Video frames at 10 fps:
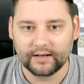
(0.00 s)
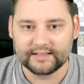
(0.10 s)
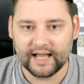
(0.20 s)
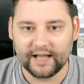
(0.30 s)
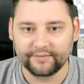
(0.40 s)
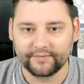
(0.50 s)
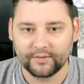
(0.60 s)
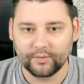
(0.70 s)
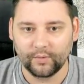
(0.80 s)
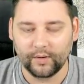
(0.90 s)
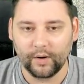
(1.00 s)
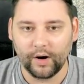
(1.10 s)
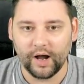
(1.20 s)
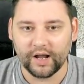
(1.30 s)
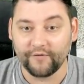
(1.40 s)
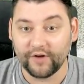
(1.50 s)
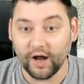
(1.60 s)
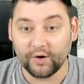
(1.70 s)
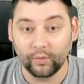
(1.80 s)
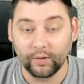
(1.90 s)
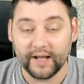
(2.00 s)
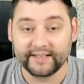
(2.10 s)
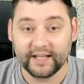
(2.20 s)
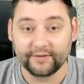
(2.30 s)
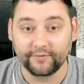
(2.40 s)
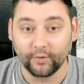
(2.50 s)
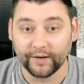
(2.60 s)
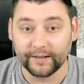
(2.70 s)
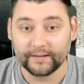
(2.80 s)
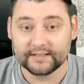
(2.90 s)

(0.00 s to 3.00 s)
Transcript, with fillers: Let's have... Oh, I've got a cool idea for it.